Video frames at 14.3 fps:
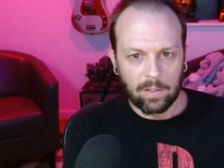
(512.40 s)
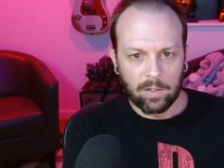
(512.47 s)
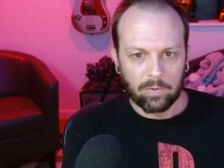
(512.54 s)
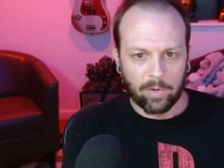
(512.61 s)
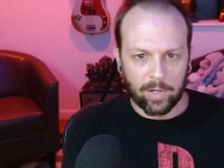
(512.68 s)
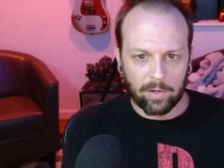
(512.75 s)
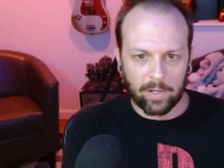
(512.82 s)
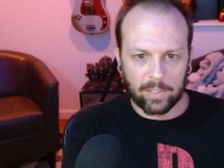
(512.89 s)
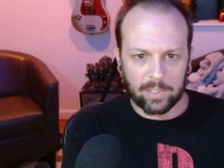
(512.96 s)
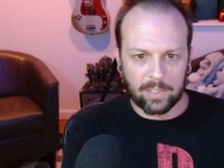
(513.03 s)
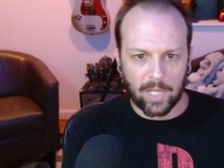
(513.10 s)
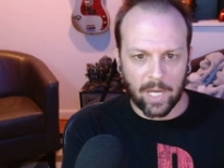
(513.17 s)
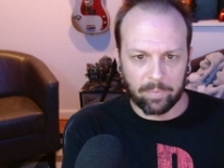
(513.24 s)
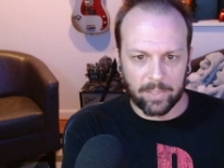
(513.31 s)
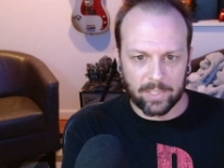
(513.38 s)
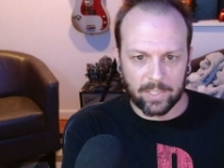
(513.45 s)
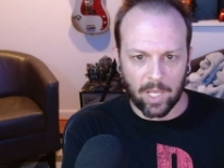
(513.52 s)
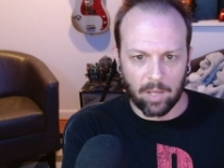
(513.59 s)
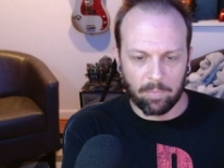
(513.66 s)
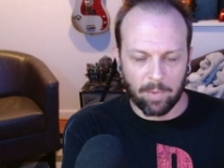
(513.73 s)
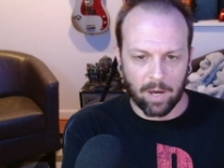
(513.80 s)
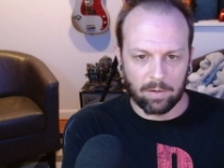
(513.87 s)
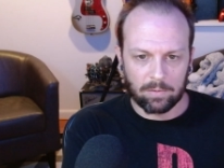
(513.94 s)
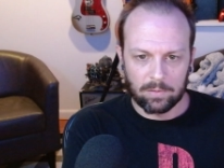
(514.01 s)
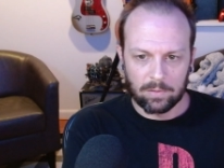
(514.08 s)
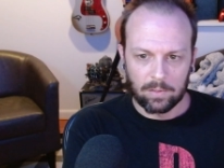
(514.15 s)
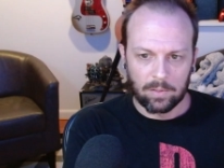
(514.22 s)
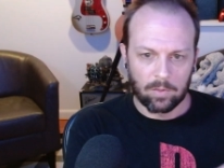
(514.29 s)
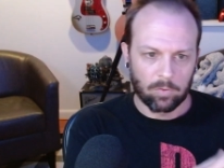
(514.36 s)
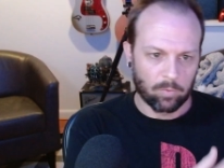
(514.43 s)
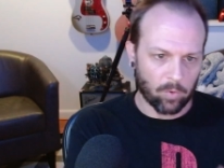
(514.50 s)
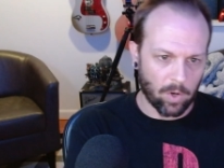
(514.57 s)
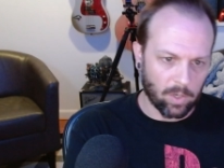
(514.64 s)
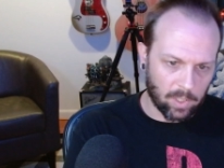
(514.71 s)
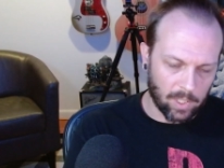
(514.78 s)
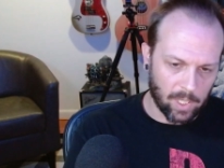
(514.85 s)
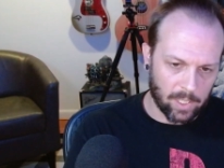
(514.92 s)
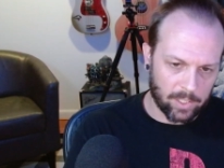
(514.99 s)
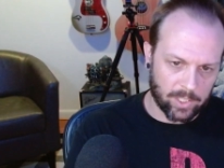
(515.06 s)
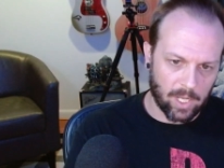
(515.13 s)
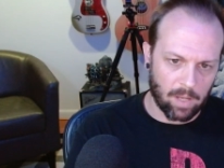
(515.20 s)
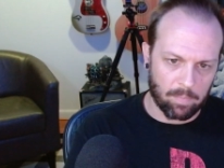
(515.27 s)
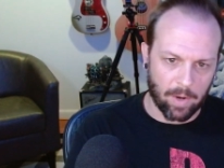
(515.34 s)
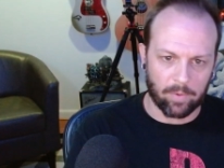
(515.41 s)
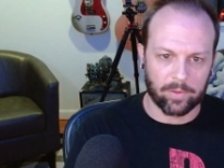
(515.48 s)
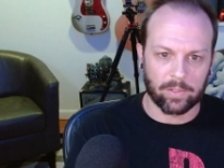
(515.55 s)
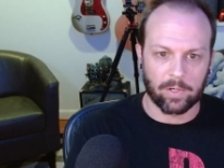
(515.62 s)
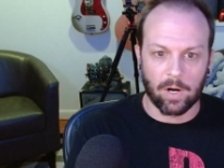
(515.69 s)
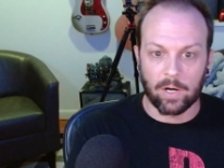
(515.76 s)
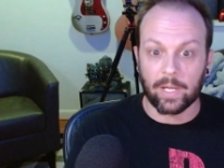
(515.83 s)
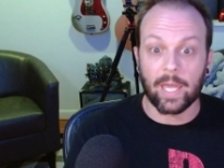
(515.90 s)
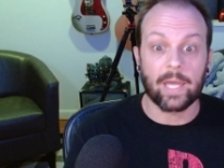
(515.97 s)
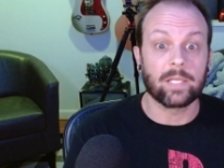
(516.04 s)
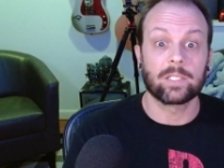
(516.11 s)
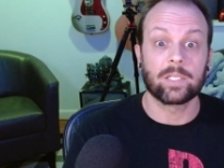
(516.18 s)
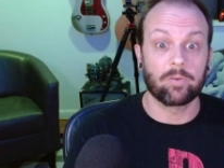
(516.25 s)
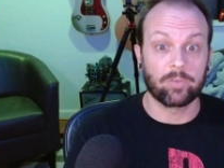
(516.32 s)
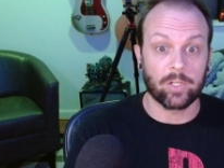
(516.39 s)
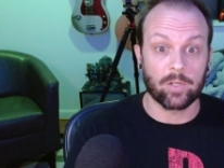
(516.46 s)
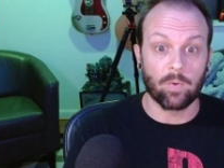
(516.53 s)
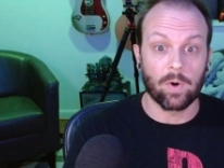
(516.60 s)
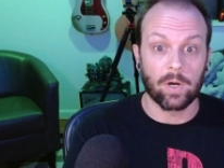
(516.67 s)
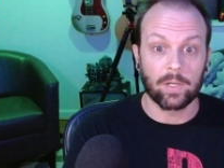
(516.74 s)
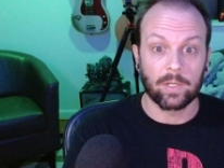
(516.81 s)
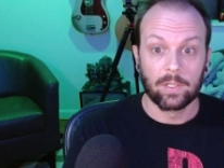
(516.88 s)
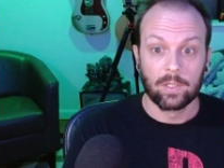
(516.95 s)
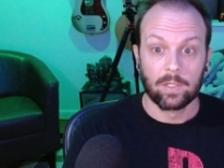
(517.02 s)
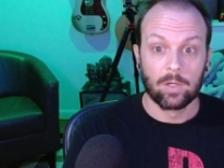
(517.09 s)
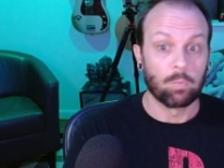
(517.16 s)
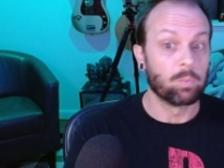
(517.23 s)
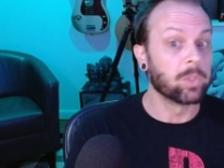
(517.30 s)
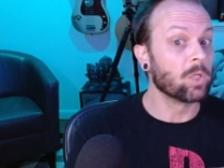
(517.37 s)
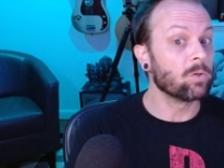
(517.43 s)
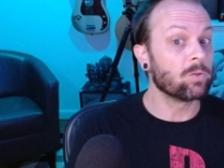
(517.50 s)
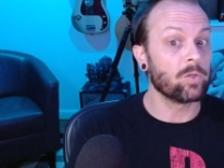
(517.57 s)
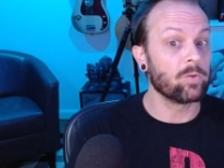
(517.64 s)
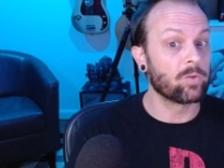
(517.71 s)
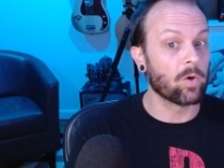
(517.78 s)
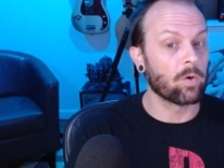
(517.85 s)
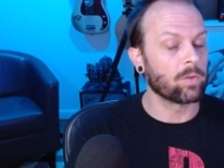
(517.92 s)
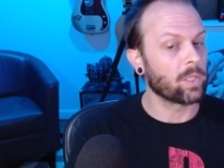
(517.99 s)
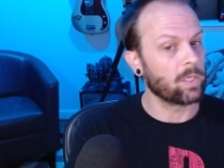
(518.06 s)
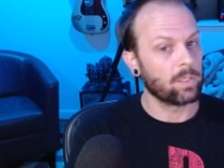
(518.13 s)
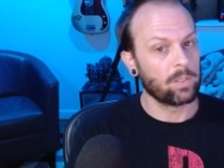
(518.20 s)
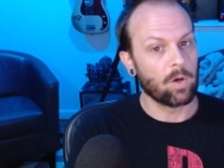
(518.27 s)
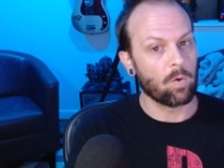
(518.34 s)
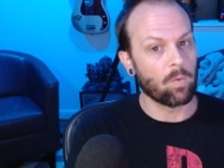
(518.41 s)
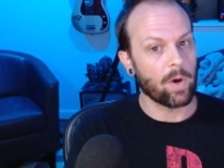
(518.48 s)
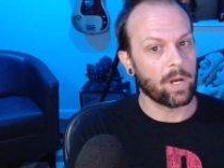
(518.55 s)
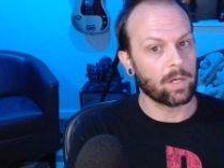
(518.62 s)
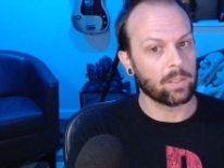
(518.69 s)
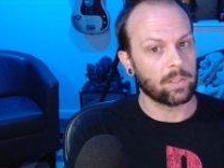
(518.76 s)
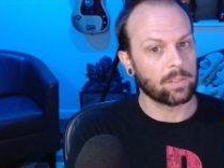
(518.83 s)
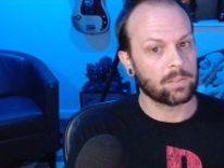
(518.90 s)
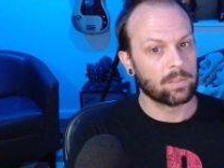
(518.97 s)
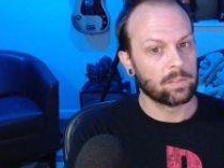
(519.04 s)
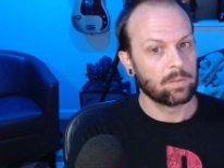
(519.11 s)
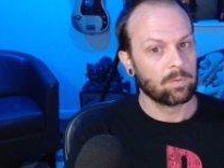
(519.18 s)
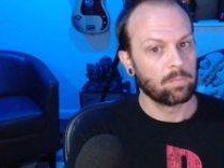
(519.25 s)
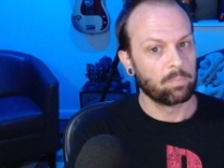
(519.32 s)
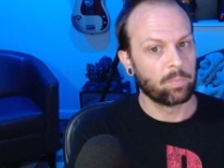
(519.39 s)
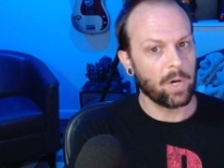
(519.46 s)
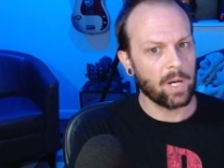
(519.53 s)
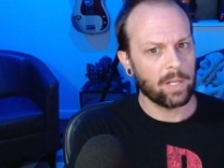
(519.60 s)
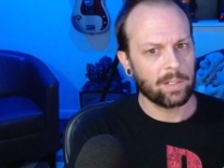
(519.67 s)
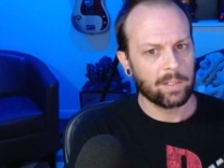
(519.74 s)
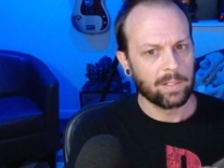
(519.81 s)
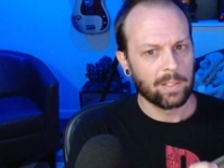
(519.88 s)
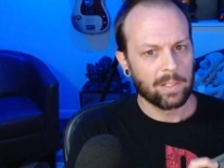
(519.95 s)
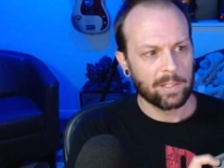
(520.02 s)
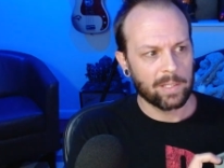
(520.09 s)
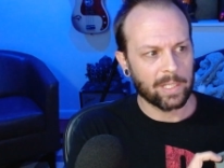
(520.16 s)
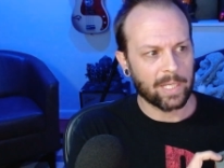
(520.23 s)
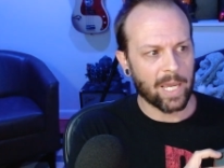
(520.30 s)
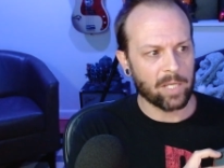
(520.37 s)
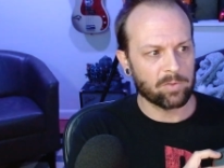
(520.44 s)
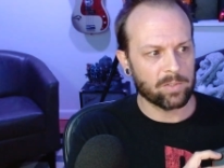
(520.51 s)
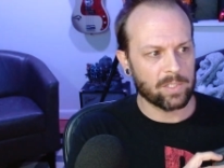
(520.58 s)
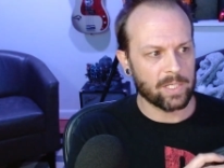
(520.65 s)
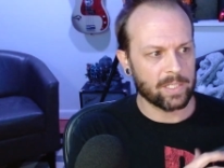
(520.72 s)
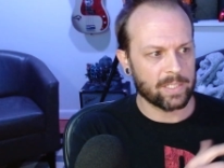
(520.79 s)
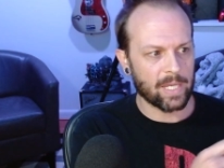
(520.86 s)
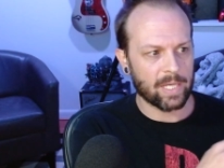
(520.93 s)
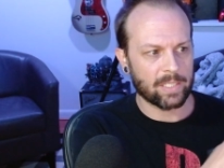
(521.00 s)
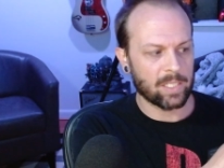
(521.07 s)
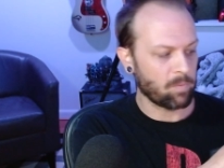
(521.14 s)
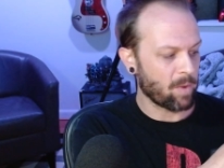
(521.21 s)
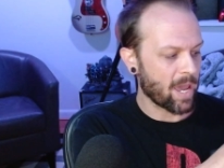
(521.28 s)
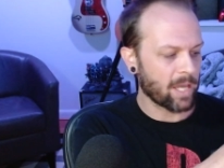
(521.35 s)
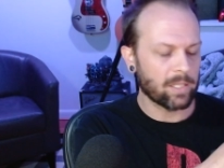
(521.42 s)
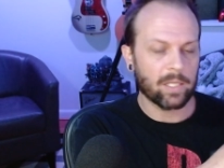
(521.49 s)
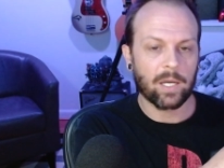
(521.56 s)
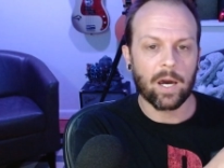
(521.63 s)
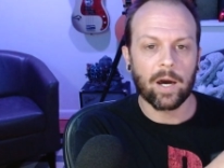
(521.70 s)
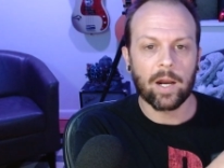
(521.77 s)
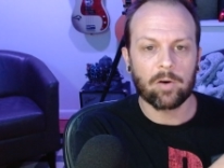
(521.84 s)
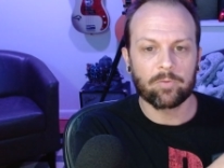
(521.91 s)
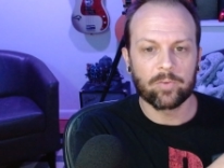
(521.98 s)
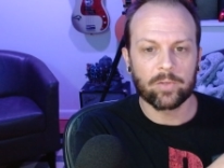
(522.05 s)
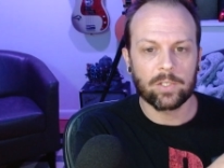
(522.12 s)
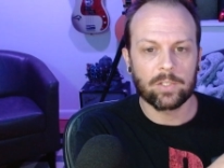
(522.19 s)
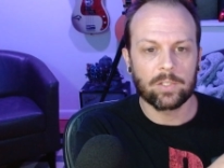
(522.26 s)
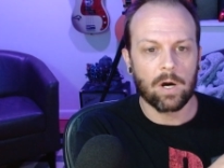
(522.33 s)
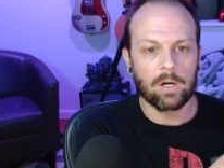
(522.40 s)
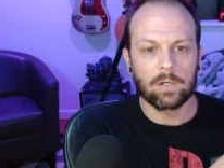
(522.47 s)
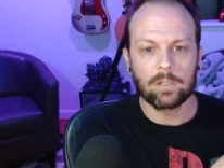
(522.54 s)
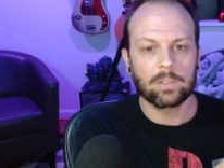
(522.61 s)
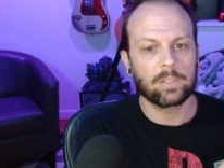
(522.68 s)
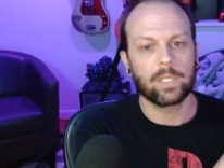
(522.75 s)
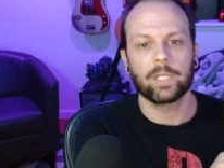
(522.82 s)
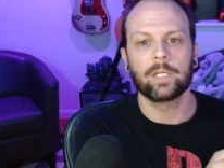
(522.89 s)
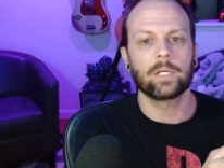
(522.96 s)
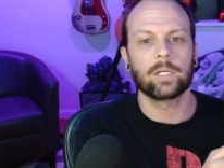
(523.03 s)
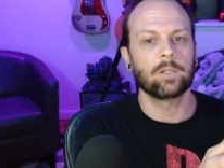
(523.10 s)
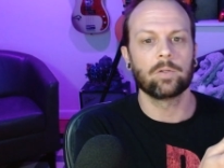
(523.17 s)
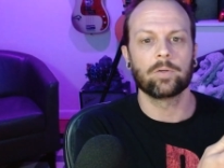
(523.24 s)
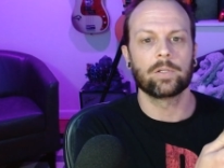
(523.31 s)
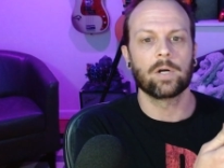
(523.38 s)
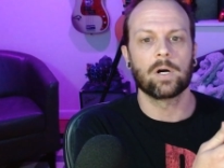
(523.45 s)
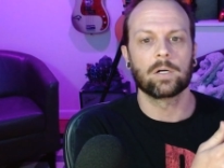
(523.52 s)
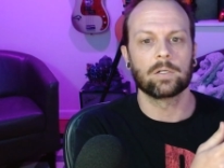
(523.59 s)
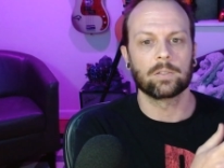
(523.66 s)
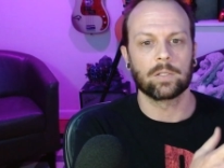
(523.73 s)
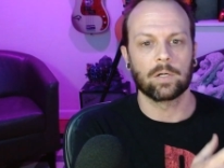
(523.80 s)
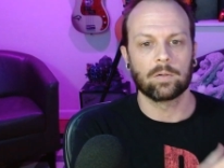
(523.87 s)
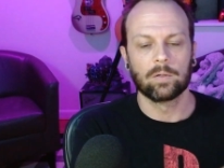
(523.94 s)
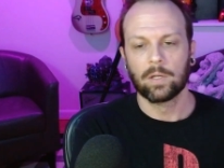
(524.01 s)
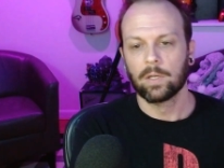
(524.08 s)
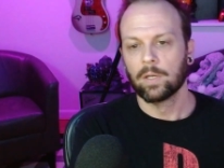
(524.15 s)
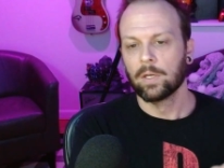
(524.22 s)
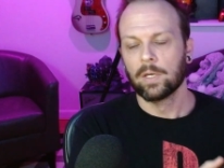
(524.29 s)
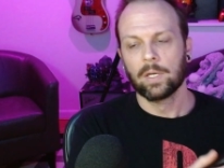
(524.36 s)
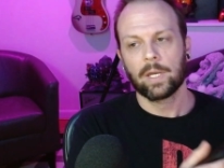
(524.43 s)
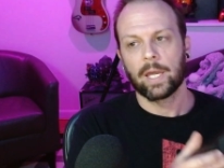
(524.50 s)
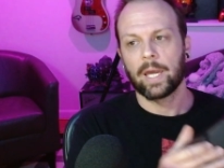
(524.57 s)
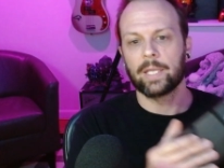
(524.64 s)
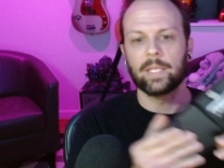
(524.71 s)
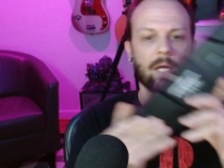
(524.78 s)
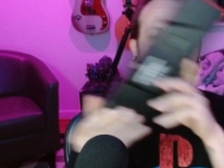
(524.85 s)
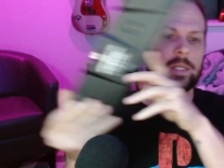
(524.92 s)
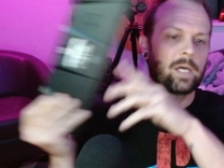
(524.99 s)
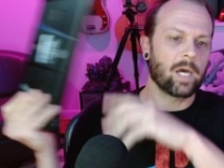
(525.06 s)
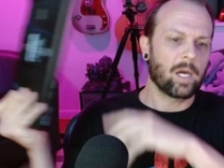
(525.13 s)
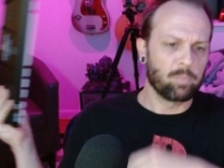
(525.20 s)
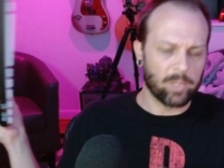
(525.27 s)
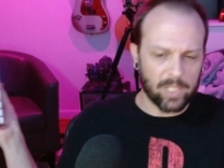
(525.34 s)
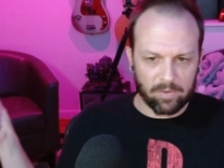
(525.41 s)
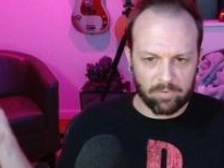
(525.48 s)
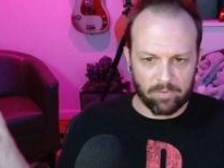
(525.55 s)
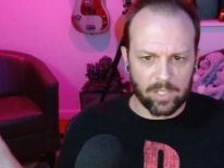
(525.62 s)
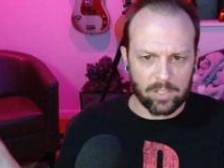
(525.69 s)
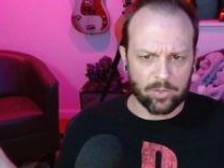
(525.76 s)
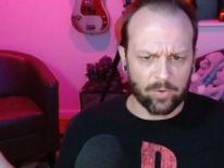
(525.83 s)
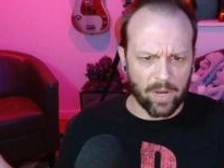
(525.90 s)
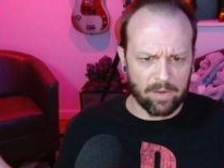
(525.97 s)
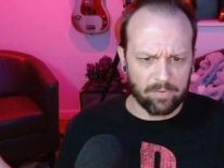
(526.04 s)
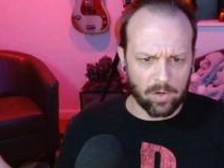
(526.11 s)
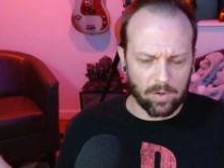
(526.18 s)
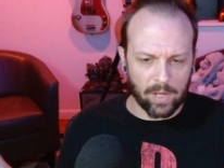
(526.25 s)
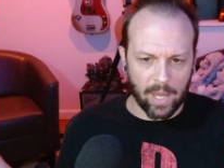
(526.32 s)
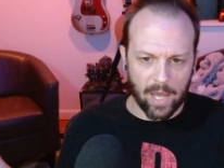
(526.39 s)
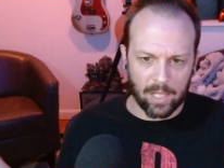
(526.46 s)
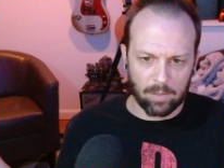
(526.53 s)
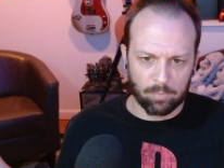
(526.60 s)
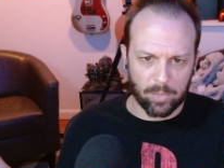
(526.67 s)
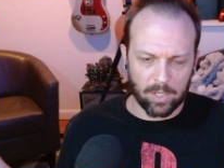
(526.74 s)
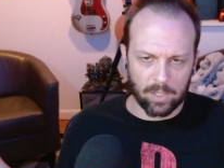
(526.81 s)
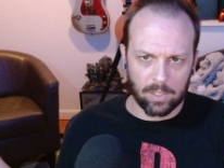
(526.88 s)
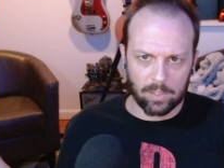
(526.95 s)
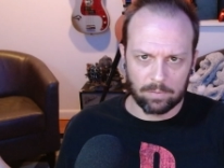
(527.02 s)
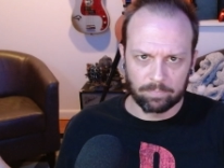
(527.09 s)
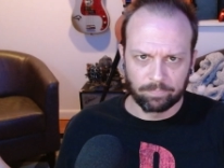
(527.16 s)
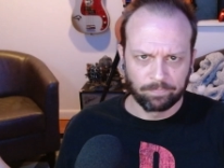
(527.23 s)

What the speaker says: right around the time this came out, Royal Kludge came out with an RK71. Bluetooth only, no wireless. But the case was the exact same. Had the cutout for the dongle, didn't include a dongle though. And then I believe the Dravo Caliber